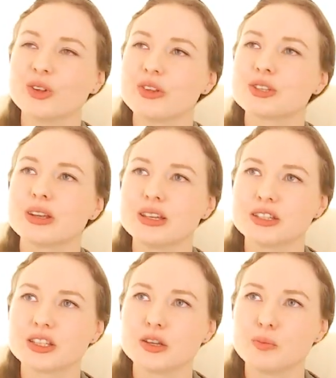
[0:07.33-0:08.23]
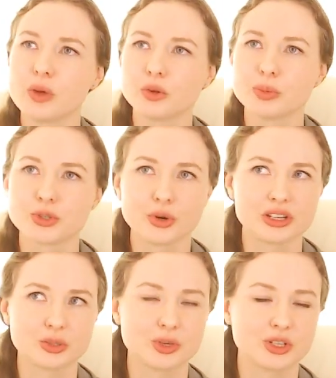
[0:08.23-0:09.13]
although this one isn't
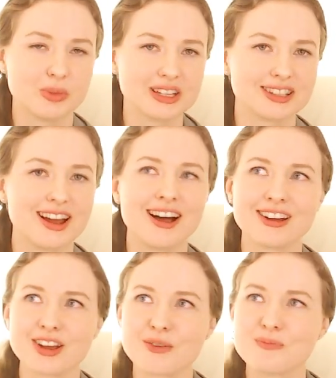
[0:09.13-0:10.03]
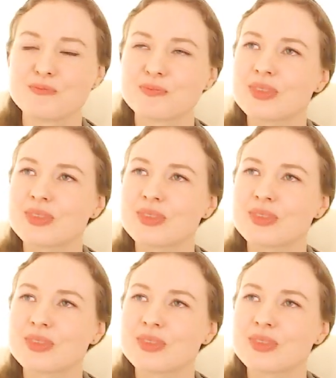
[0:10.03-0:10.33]
multiple choice, which makes it harder.